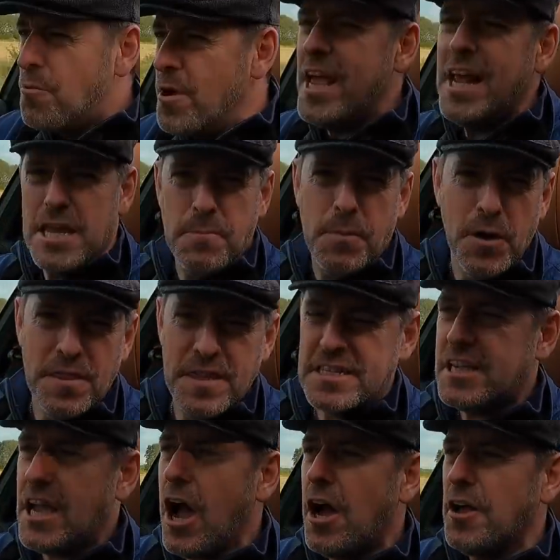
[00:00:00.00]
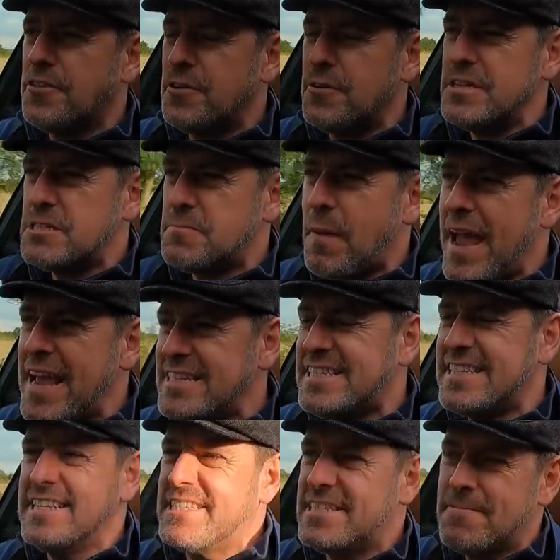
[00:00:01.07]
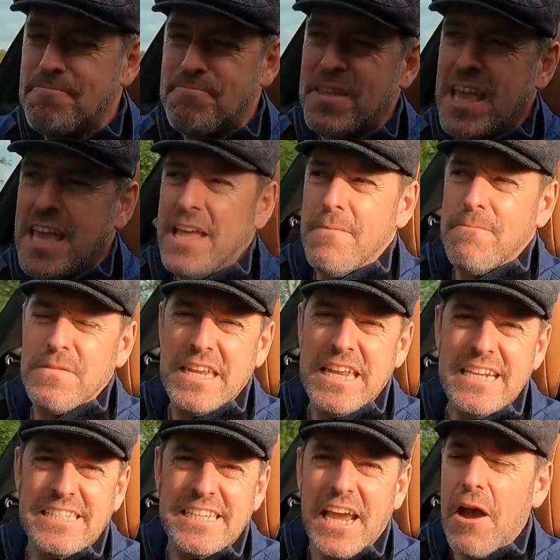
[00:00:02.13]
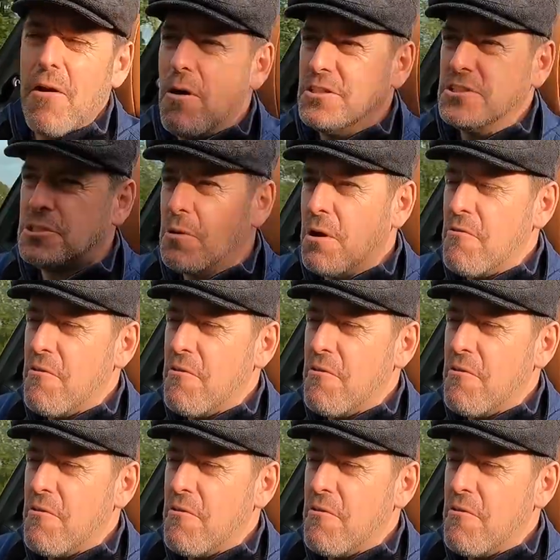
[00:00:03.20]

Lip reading: really put this car through its paces, you need to go onto a